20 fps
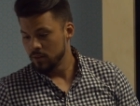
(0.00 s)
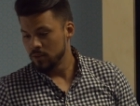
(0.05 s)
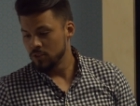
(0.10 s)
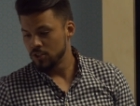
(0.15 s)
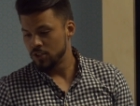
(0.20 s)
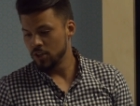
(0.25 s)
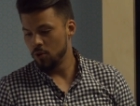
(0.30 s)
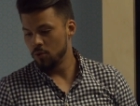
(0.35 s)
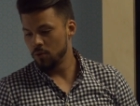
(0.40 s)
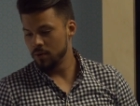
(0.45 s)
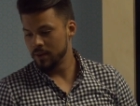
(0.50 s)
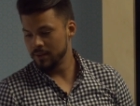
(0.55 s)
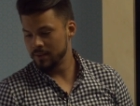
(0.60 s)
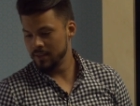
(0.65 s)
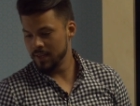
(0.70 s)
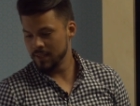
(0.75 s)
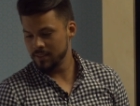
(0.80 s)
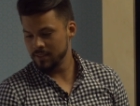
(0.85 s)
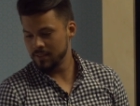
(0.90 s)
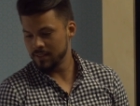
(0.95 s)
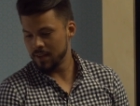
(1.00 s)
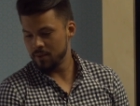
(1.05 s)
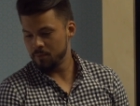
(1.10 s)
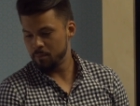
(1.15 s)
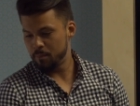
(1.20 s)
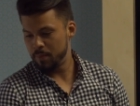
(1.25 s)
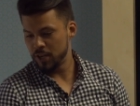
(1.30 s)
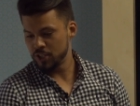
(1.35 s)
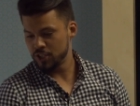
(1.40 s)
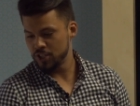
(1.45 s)
so this is a
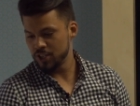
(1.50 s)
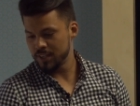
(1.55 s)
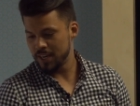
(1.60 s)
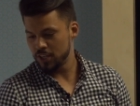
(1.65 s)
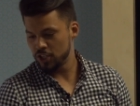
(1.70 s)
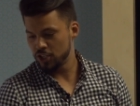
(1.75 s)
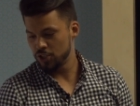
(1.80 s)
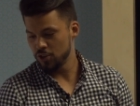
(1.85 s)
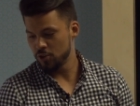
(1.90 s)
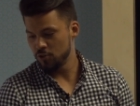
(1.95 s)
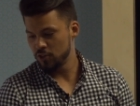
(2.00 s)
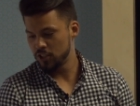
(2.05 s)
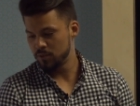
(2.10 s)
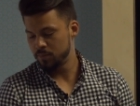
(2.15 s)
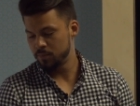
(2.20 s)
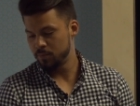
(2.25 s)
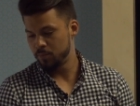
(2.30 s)
picture that shows